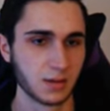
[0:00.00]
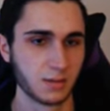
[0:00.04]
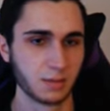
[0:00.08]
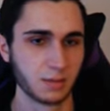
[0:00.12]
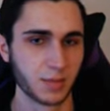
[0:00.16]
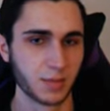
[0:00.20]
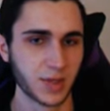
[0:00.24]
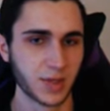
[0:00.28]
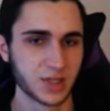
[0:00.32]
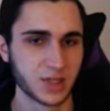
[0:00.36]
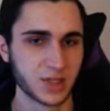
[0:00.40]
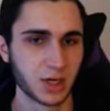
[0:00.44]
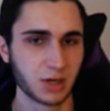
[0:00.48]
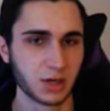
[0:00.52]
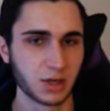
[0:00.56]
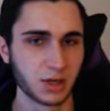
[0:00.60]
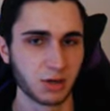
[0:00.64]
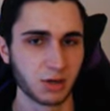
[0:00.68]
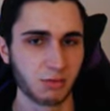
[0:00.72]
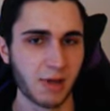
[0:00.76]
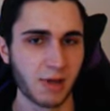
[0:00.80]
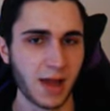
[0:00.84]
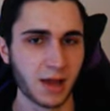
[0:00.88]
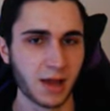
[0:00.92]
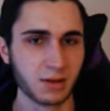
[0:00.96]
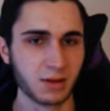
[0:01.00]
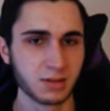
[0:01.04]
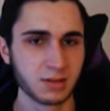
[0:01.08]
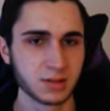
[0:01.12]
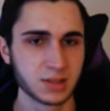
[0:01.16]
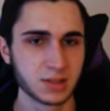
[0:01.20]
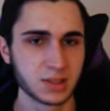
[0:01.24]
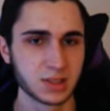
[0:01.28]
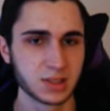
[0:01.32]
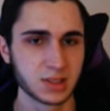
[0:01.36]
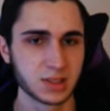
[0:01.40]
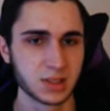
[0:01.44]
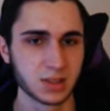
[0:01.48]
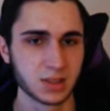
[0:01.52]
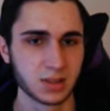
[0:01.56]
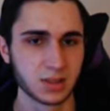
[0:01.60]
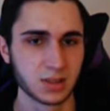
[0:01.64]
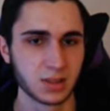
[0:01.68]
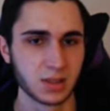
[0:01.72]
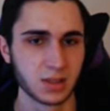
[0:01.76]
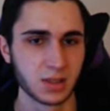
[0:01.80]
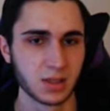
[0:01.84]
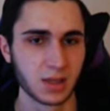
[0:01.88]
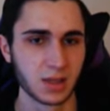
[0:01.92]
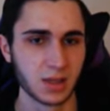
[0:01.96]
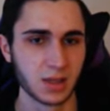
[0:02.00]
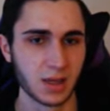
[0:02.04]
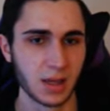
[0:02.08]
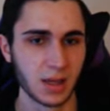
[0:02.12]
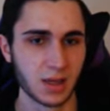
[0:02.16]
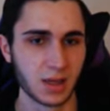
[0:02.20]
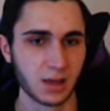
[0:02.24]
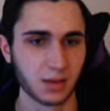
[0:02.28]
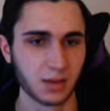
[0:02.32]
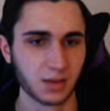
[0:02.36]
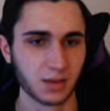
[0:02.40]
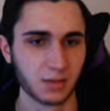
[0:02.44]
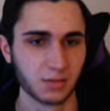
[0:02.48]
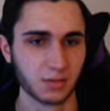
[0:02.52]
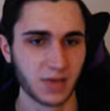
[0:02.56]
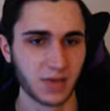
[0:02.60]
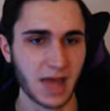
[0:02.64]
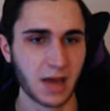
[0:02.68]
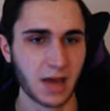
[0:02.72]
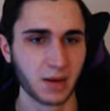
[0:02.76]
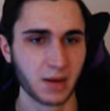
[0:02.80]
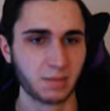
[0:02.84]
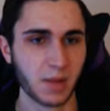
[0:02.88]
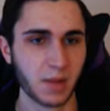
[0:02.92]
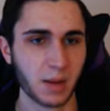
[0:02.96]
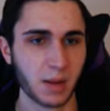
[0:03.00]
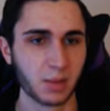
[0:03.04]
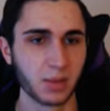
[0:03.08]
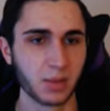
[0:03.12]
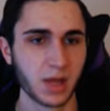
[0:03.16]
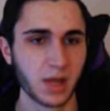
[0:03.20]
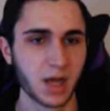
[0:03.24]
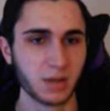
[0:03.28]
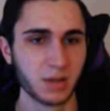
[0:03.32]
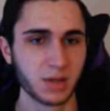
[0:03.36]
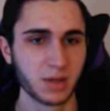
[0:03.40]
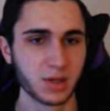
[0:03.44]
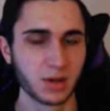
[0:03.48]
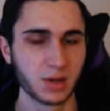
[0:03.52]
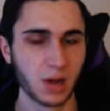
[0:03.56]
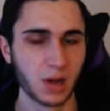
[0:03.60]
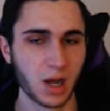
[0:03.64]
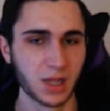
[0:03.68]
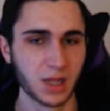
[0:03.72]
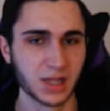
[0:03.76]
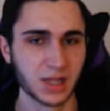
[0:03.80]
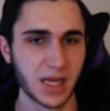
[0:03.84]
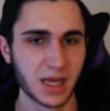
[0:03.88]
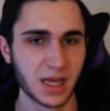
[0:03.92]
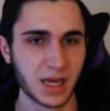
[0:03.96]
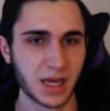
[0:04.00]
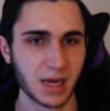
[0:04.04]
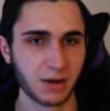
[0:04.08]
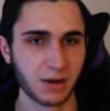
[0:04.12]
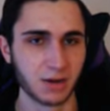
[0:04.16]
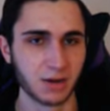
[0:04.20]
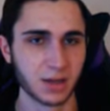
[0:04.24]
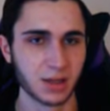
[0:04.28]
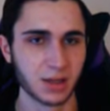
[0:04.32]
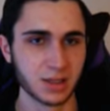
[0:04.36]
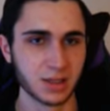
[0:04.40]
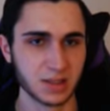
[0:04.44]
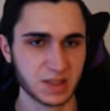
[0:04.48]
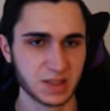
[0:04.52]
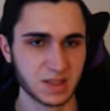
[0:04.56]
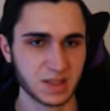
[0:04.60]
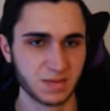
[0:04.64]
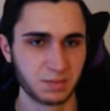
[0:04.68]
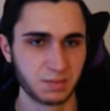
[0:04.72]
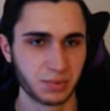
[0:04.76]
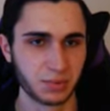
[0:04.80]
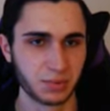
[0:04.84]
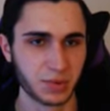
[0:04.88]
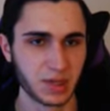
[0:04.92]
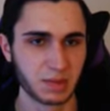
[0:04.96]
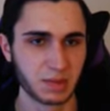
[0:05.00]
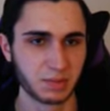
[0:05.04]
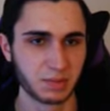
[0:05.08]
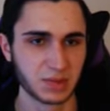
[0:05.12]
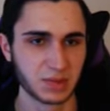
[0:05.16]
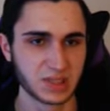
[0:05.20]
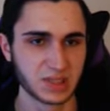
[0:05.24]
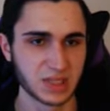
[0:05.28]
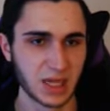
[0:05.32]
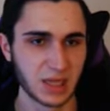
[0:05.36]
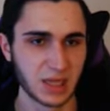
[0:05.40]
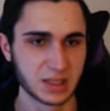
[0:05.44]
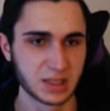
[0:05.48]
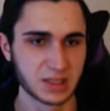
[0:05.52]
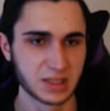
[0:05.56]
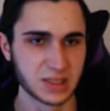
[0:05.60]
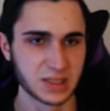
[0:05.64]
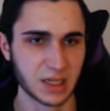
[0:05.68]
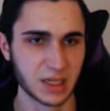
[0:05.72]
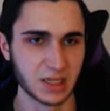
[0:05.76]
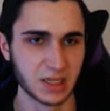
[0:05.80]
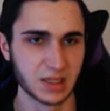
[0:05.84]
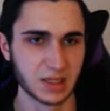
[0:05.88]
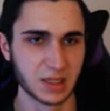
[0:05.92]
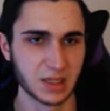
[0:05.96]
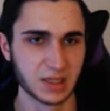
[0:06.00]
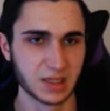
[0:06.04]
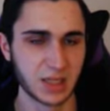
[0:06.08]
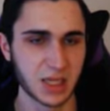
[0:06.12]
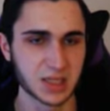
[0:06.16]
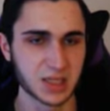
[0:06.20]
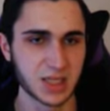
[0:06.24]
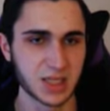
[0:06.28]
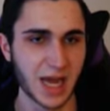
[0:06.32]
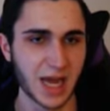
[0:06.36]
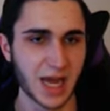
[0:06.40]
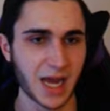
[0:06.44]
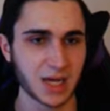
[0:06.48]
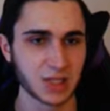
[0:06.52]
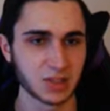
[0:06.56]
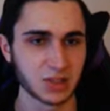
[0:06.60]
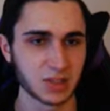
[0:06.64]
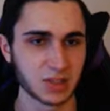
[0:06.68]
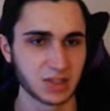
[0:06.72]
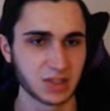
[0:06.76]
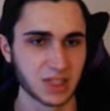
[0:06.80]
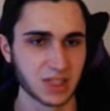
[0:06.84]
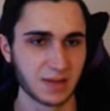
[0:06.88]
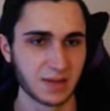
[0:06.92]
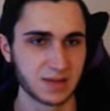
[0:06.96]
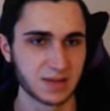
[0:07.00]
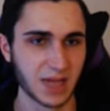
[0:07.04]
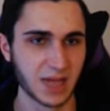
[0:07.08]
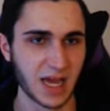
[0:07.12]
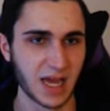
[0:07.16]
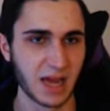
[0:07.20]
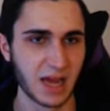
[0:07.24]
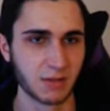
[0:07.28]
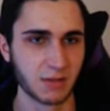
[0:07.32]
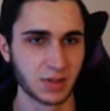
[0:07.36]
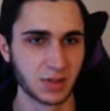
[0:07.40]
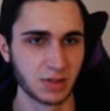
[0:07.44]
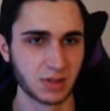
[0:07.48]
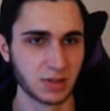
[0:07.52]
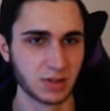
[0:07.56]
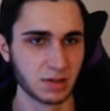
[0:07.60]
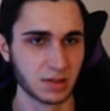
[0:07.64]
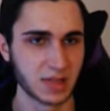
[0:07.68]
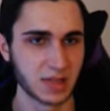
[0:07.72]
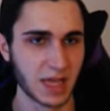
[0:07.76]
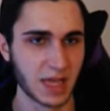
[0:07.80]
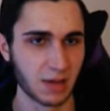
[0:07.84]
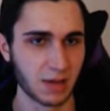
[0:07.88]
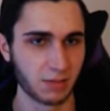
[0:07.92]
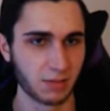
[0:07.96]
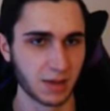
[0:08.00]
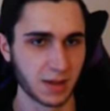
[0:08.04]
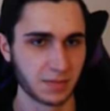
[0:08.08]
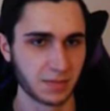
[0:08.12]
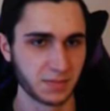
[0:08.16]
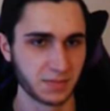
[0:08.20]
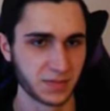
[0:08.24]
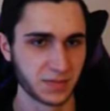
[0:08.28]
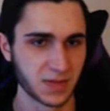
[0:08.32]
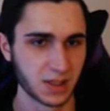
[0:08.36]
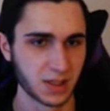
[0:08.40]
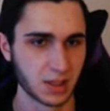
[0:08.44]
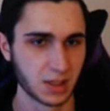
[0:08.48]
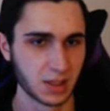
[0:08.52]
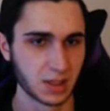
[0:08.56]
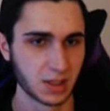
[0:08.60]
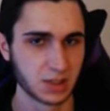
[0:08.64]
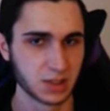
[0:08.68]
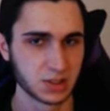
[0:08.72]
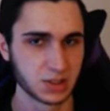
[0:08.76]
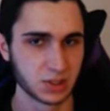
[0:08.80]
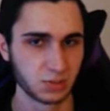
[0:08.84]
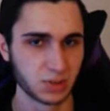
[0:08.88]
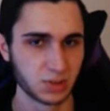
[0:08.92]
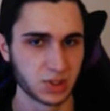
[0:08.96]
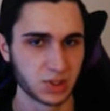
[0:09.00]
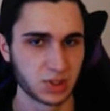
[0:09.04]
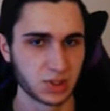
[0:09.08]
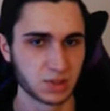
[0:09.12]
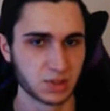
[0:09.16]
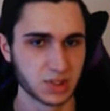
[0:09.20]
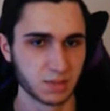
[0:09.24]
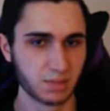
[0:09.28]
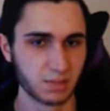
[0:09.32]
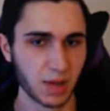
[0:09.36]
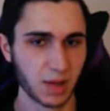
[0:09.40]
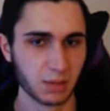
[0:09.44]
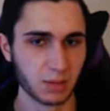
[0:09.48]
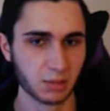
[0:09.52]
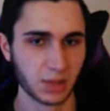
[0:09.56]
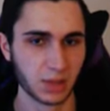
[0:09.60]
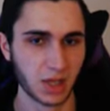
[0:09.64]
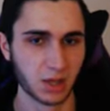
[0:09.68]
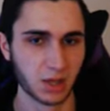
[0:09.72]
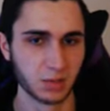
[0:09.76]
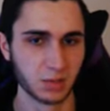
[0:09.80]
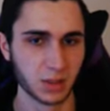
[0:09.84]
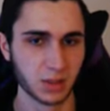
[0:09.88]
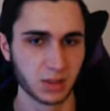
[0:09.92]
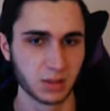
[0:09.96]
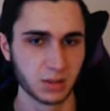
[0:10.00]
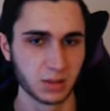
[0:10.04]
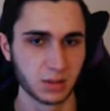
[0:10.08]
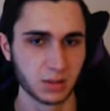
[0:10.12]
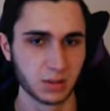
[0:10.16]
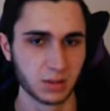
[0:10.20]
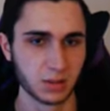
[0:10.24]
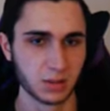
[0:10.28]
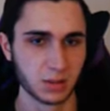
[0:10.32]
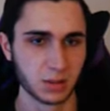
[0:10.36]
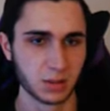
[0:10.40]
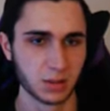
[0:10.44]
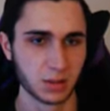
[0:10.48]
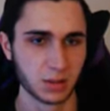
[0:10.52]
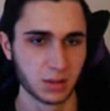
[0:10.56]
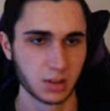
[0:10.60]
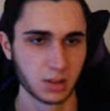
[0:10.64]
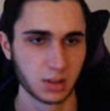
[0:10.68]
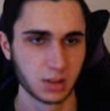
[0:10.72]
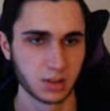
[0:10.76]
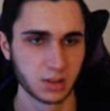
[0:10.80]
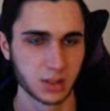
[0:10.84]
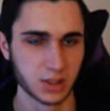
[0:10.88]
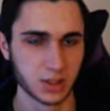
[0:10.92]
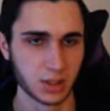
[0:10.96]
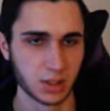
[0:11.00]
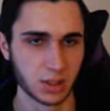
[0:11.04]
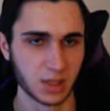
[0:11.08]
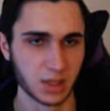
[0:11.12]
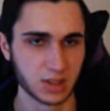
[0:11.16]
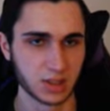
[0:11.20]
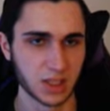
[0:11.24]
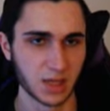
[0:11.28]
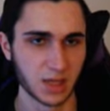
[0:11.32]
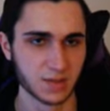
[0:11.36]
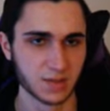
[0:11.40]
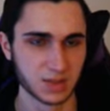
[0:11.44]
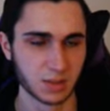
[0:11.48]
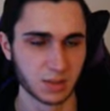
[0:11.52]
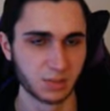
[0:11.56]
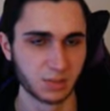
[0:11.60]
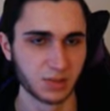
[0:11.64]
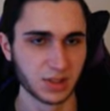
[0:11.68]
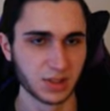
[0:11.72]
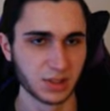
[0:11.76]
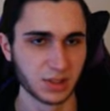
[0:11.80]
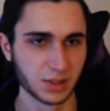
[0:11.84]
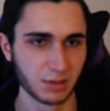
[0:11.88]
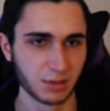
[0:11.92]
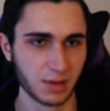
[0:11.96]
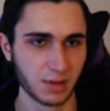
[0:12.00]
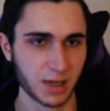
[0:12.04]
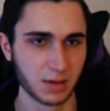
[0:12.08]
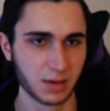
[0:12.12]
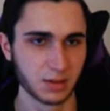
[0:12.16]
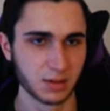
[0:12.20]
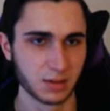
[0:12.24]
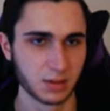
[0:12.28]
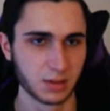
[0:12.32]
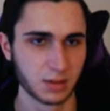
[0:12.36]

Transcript: But turning around without a bubble helmet on that area is pretty precise, and it doesn't actually save time when you do it that way. So we just use a bubble helmet to turn ourselves completely around.